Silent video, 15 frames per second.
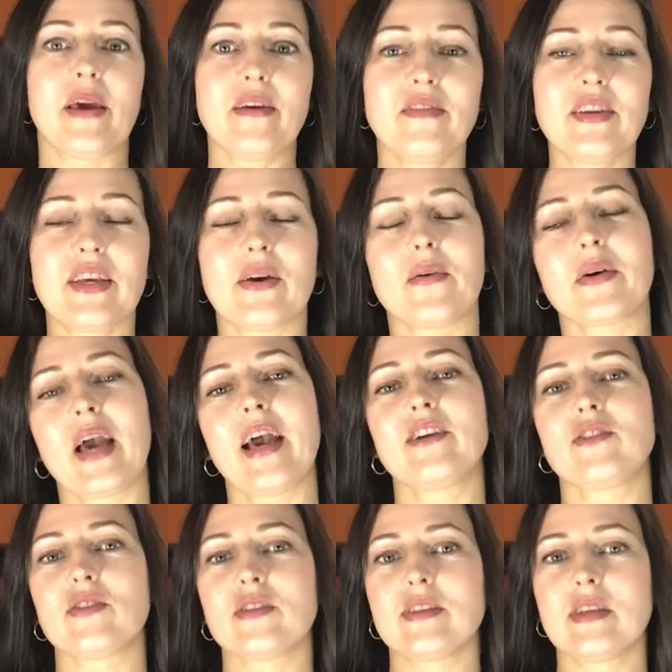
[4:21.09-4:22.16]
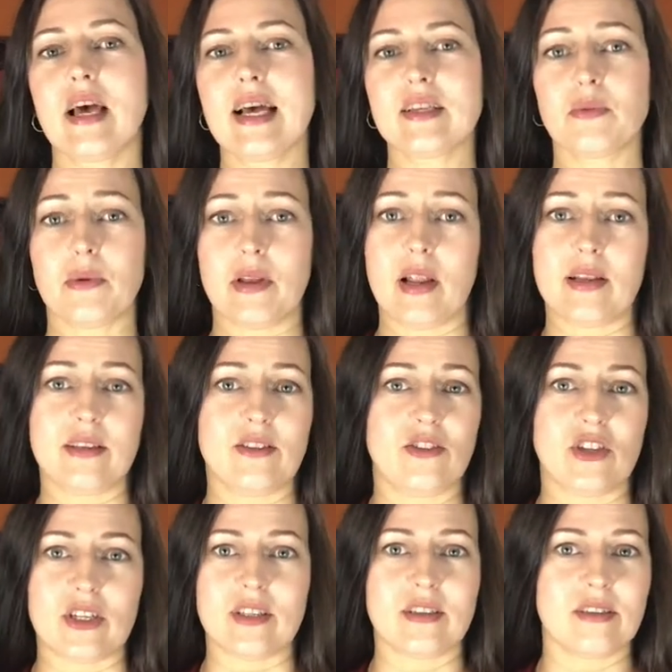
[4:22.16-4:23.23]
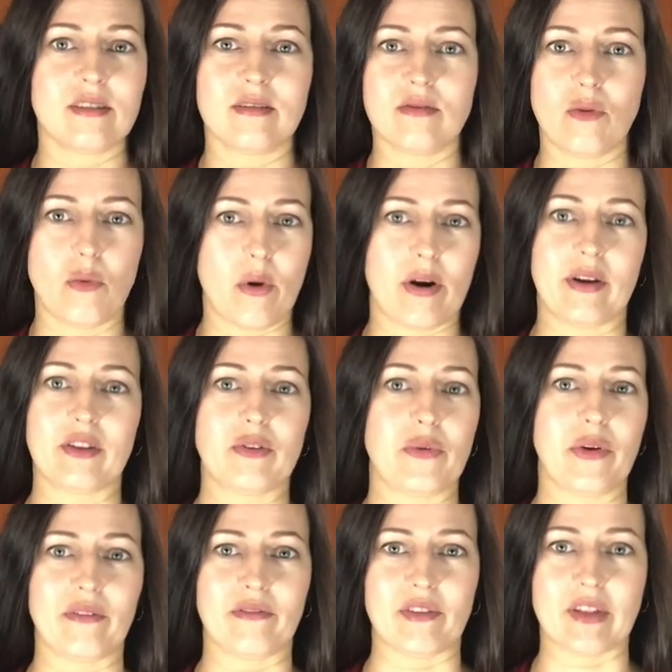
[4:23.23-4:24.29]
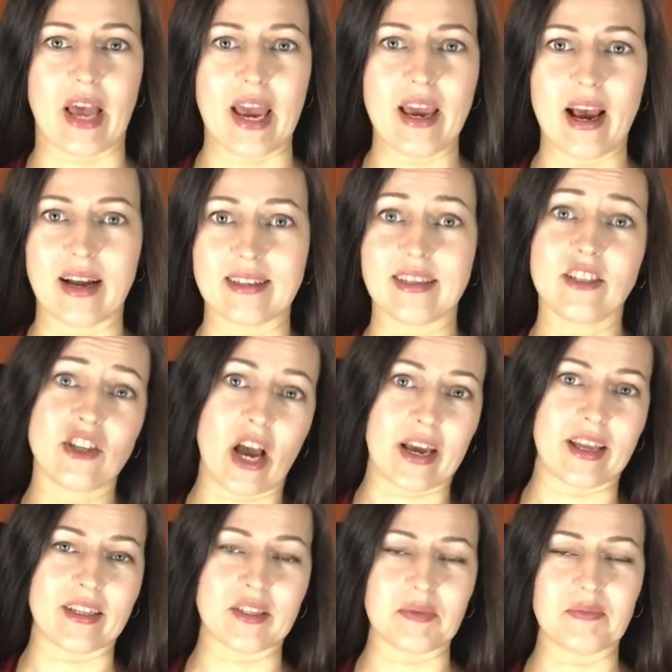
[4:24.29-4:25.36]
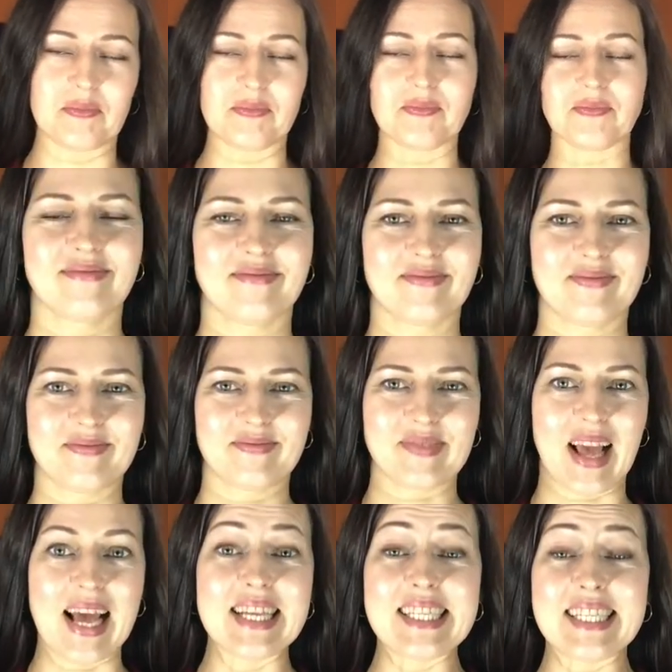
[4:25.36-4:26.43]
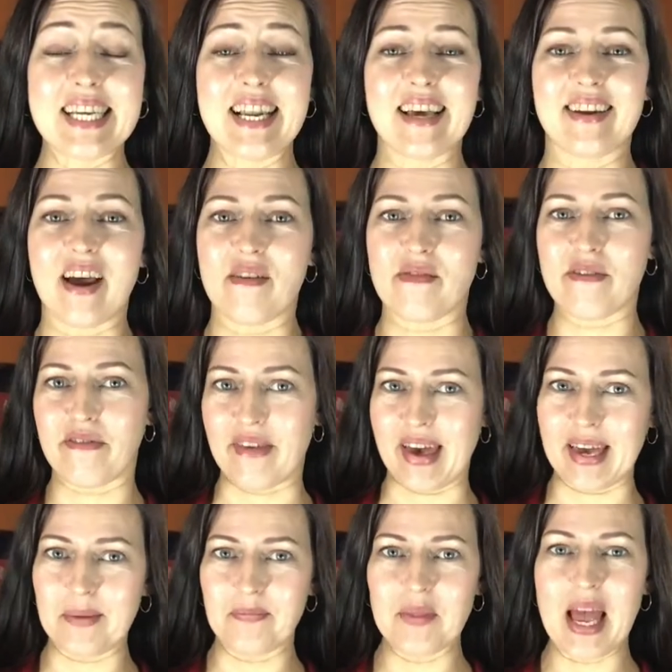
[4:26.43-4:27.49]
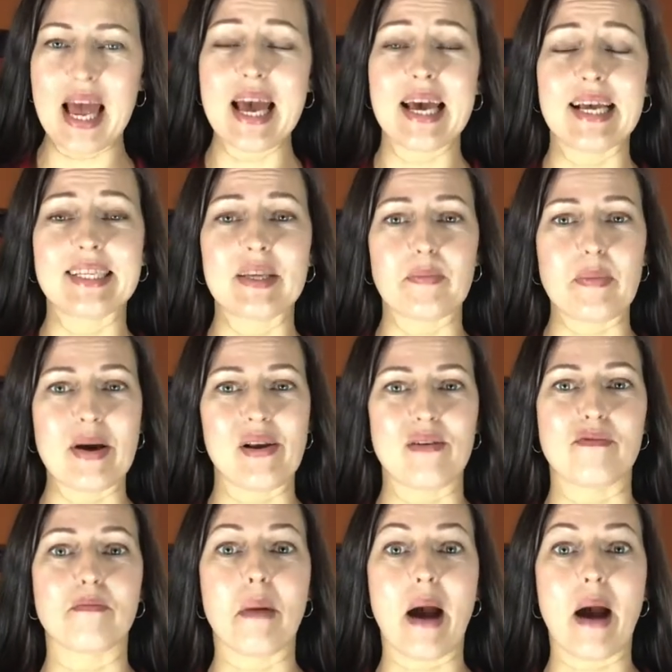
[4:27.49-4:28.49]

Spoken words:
evening occasions, as well as just wearing during the day as a jacket. Still another thing is a pair of